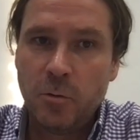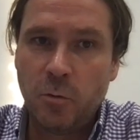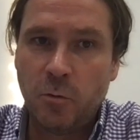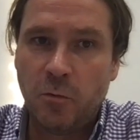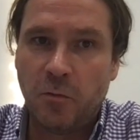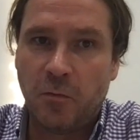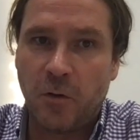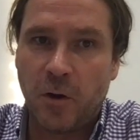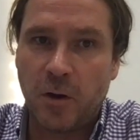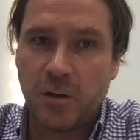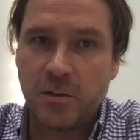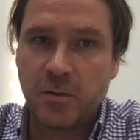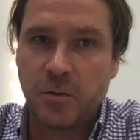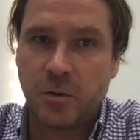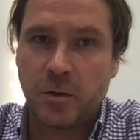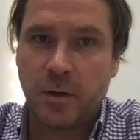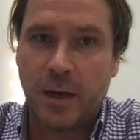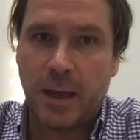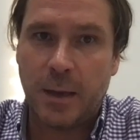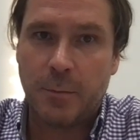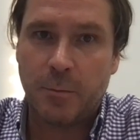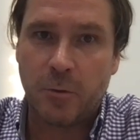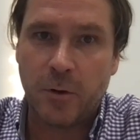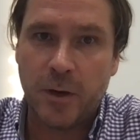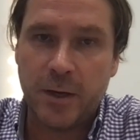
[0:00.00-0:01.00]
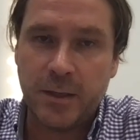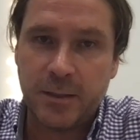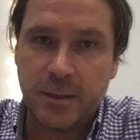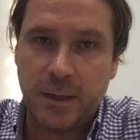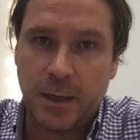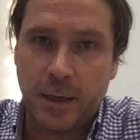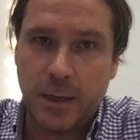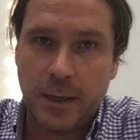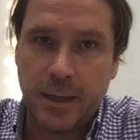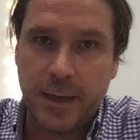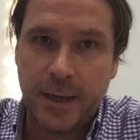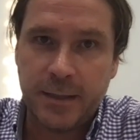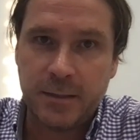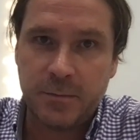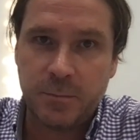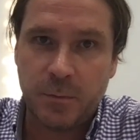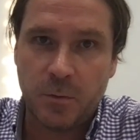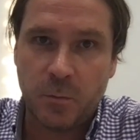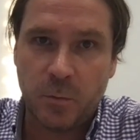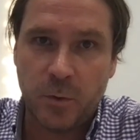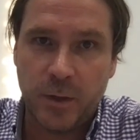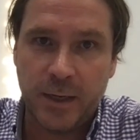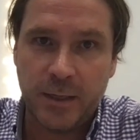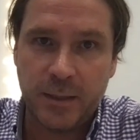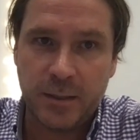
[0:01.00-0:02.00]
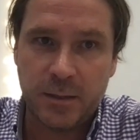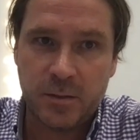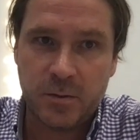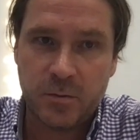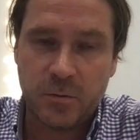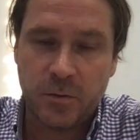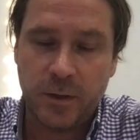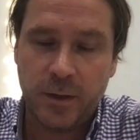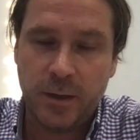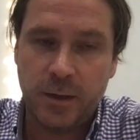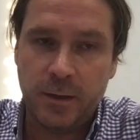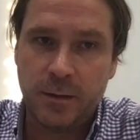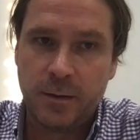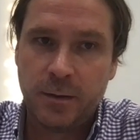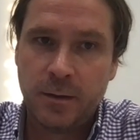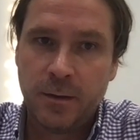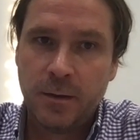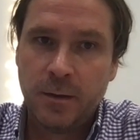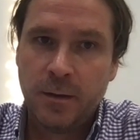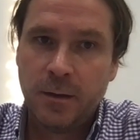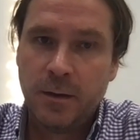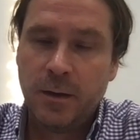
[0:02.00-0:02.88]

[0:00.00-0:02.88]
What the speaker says: to foster collaboration and engagement with industry,